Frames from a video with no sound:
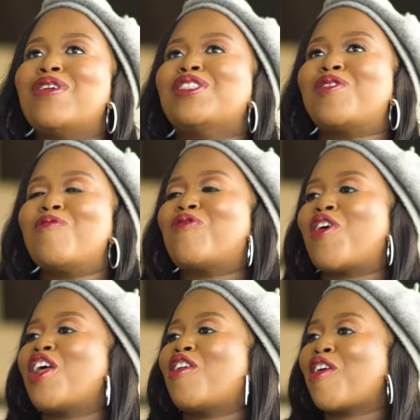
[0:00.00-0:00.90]
um, and so we've
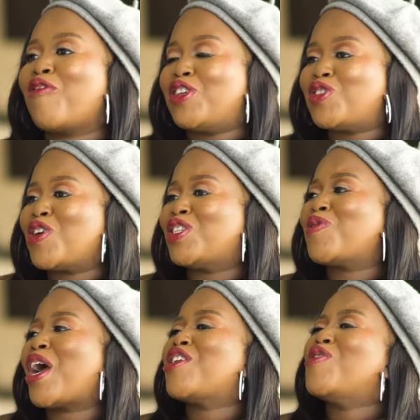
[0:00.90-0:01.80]
got a lot of history, and
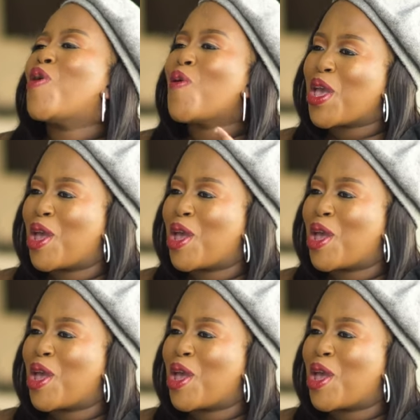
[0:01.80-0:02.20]
so I know